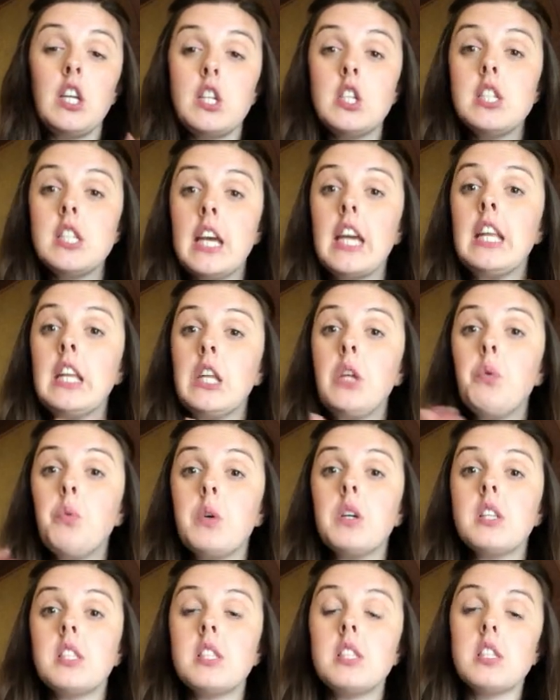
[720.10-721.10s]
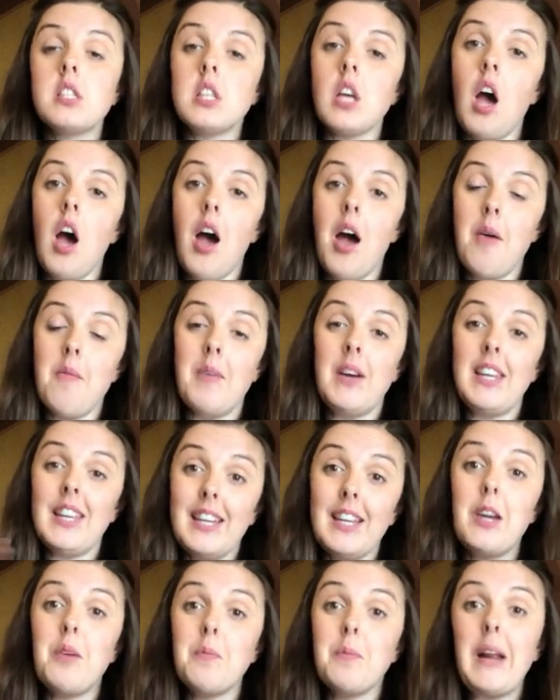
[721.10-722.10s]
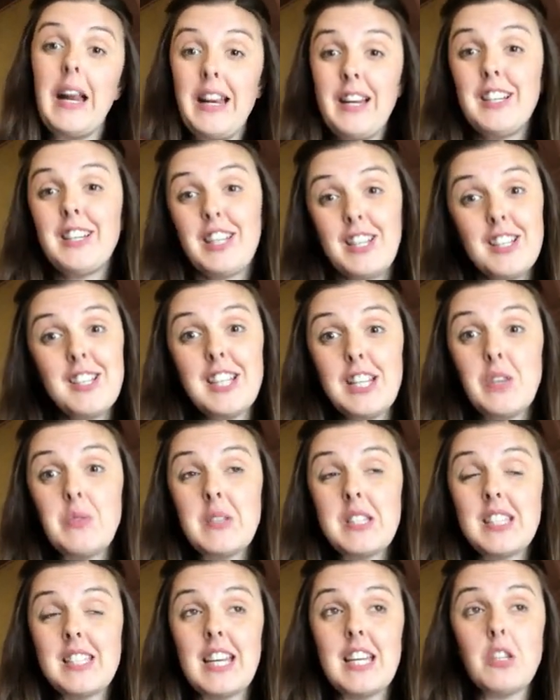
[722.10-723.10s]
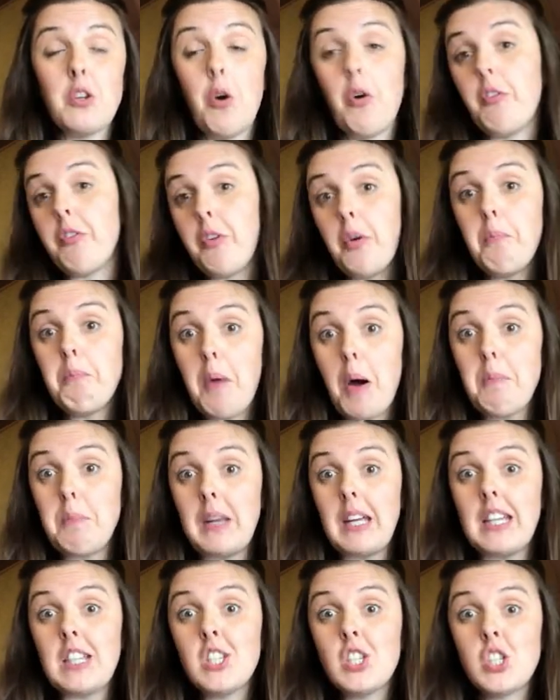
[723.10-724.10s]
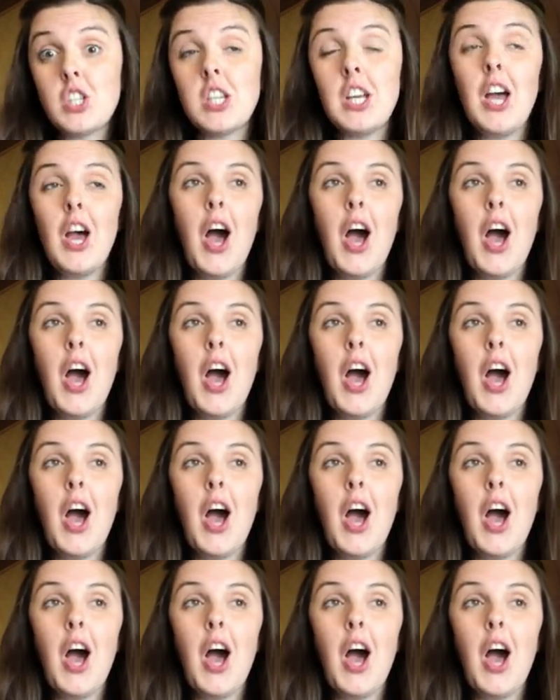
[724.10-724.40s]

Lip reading: continuous continuous state of published